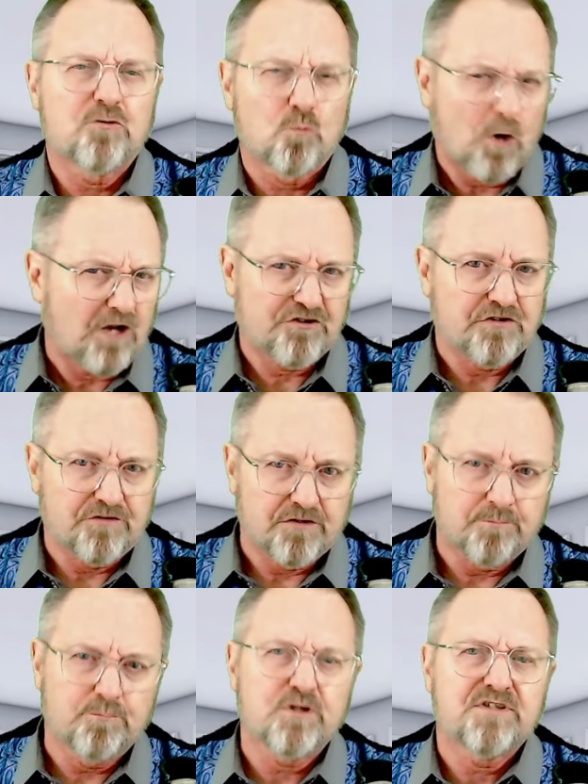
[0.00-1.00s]

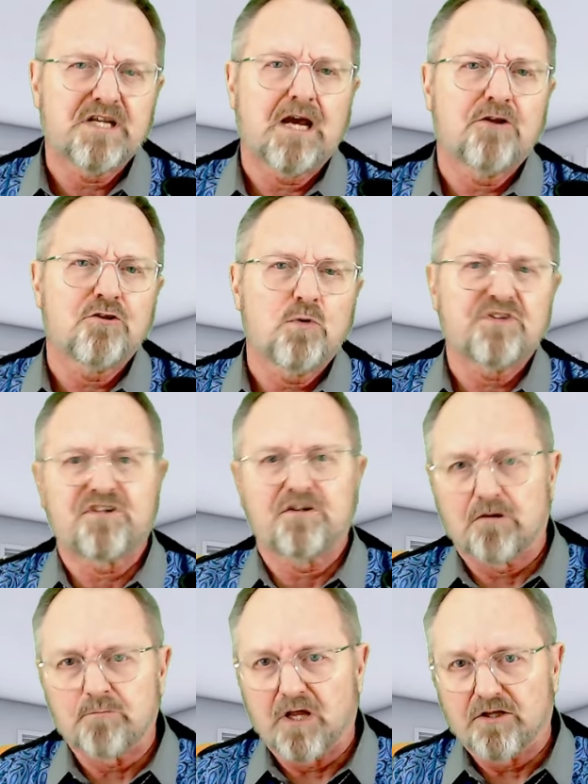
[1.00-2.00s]
Washington put down the Whiskey
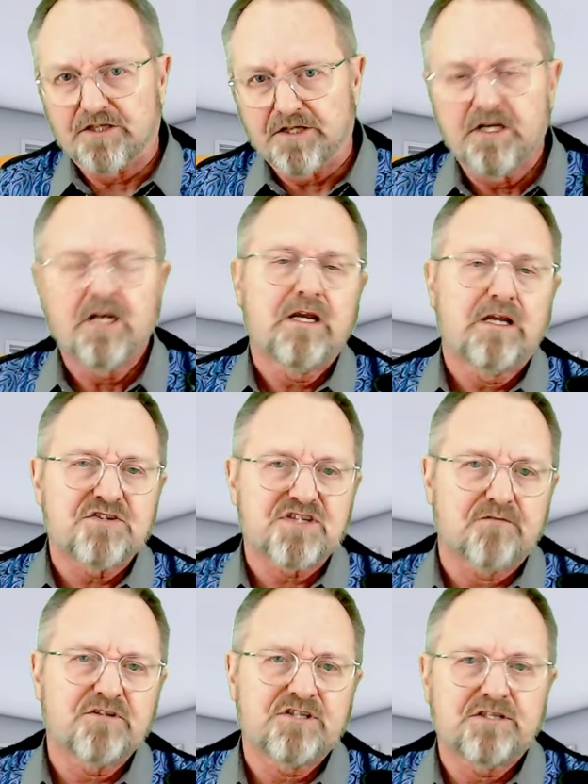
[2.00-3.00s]
Rebellion in
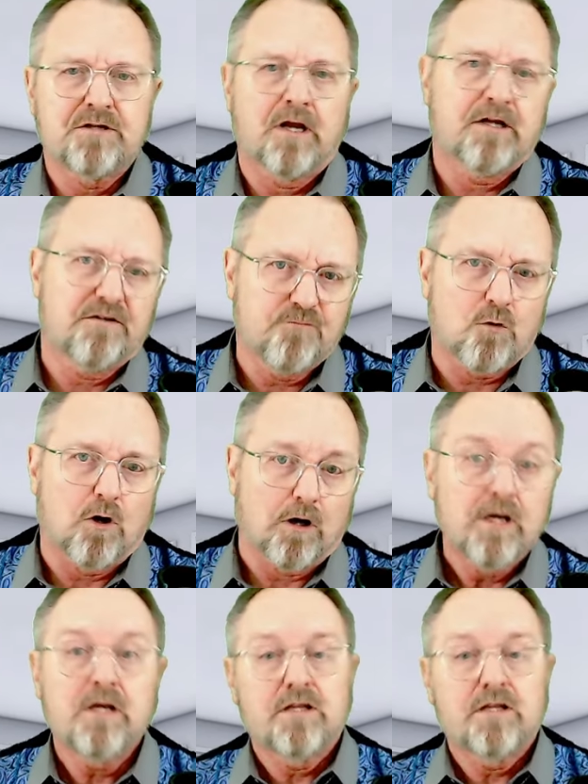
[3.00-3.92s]
1794.